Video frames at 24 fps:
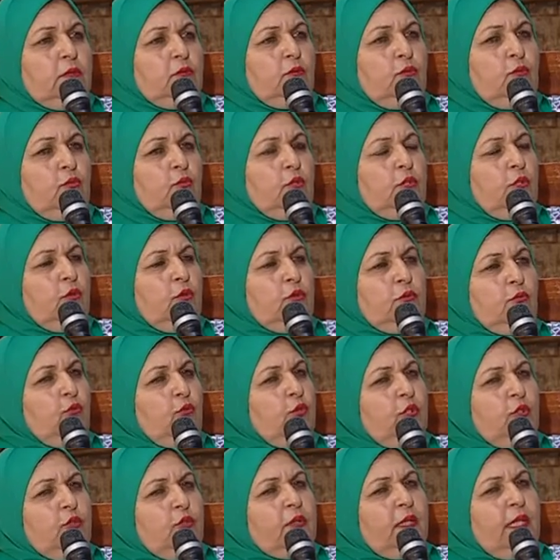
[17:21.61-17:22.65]
We
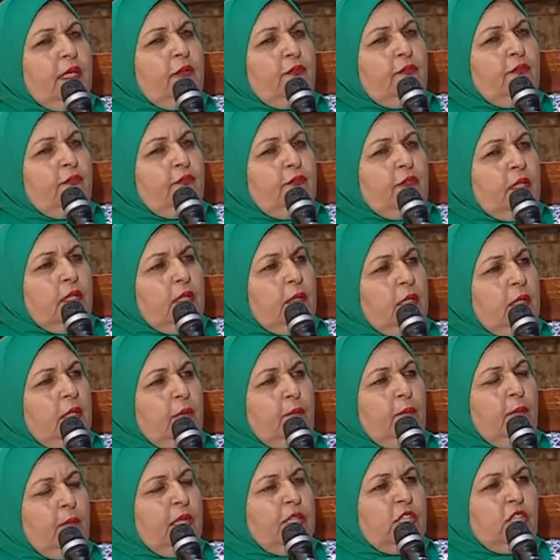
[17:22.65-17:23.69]
don't have
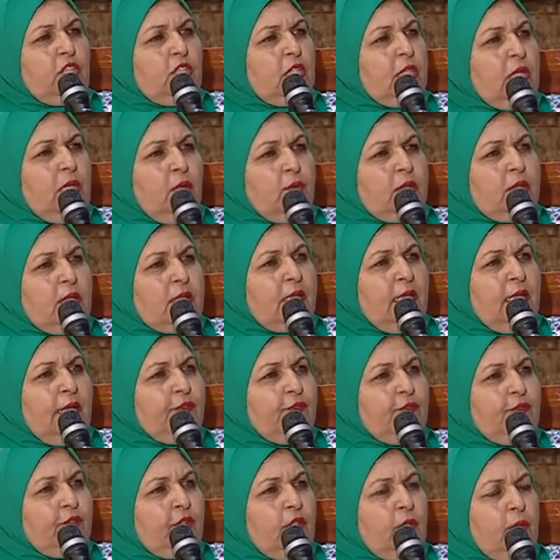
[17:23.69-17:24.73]
much houses
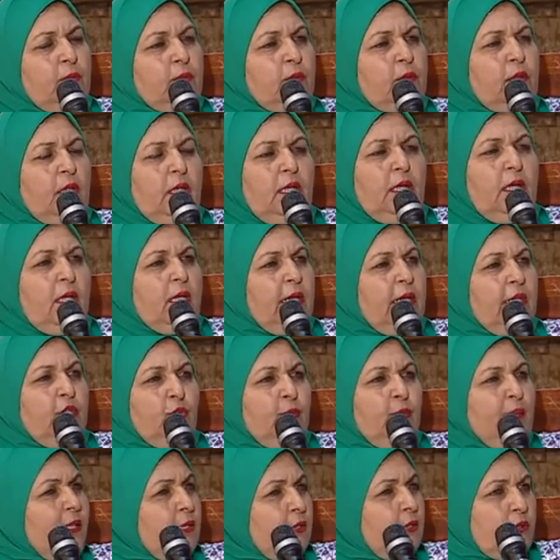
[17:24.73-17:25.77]
left from
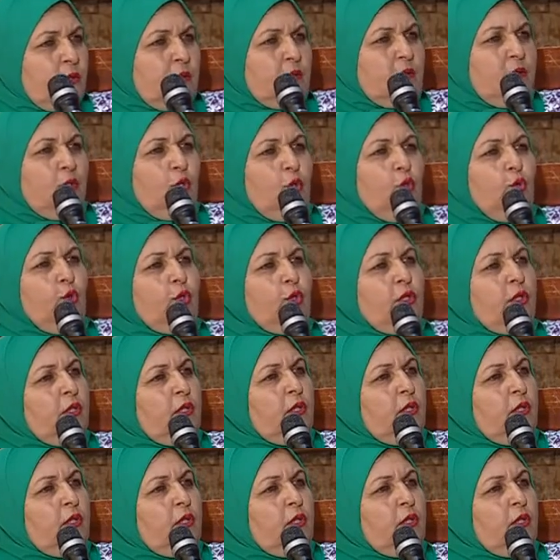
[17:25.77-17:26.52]
Ayyubid or